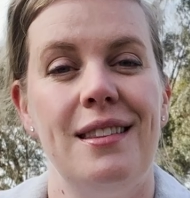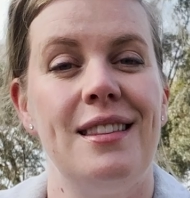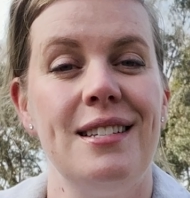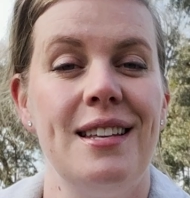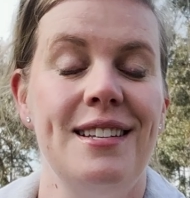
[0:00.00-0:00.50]

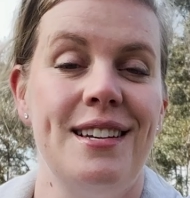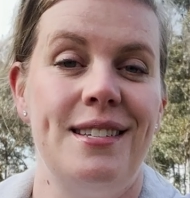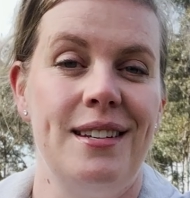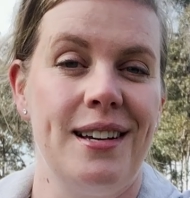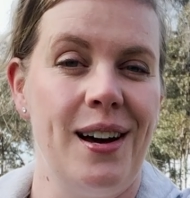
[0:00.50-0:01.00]
This leads
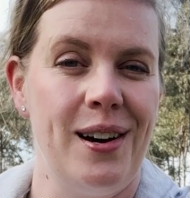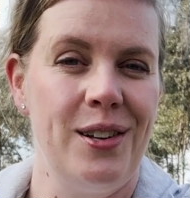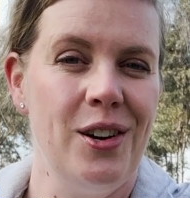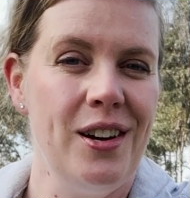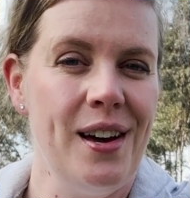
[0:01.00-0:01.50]
us into
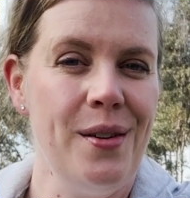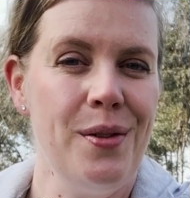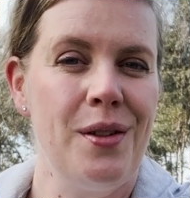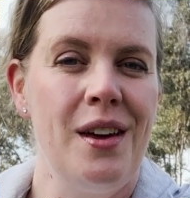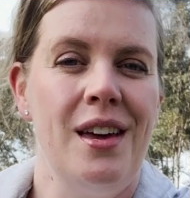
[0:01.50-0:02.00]
cardio
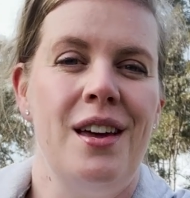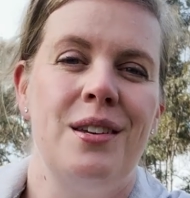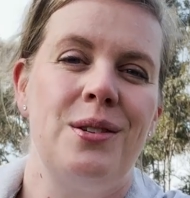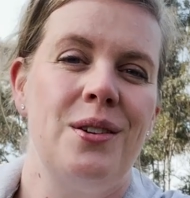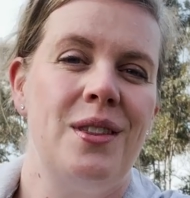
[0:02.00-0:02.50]
health.
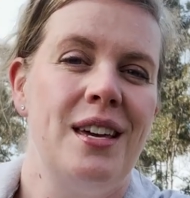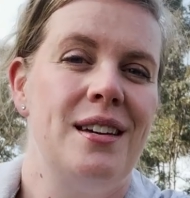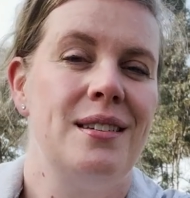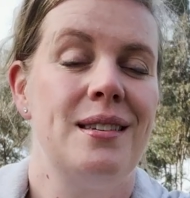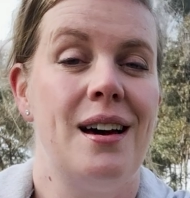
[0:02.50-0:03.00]
So
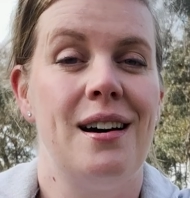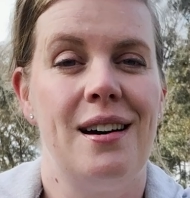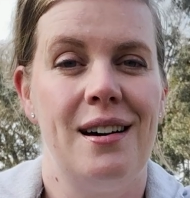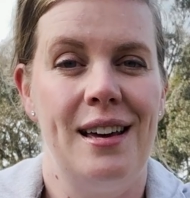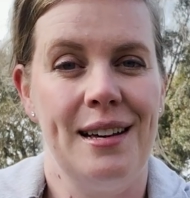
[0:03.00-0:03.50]
these
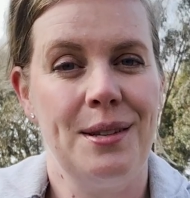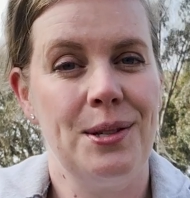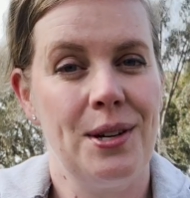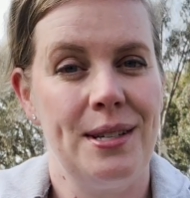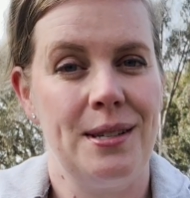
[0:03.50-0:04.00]
are
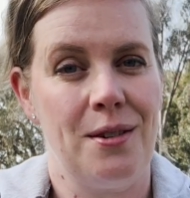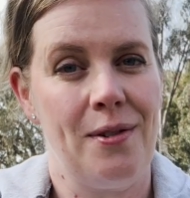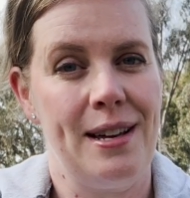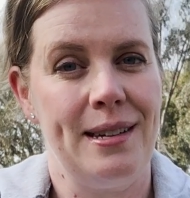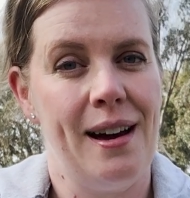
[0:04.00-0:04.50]
exercises that
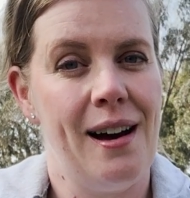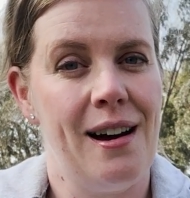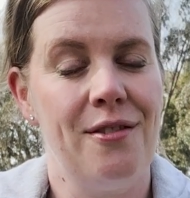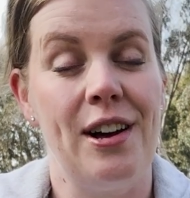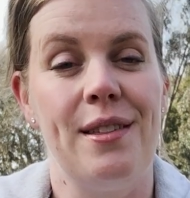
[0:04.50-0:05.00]
raise our
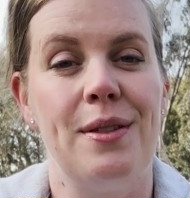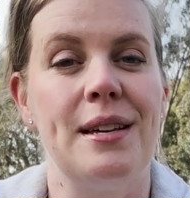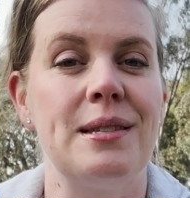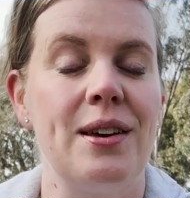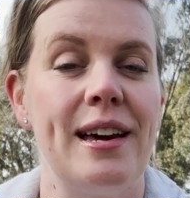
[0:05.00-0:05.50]
heart rate,
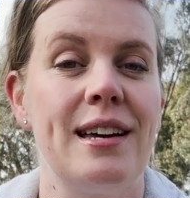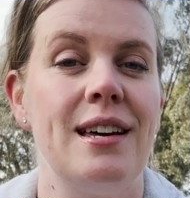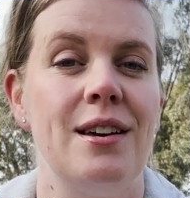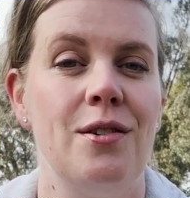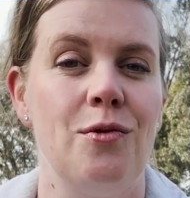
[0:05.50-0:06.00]
things like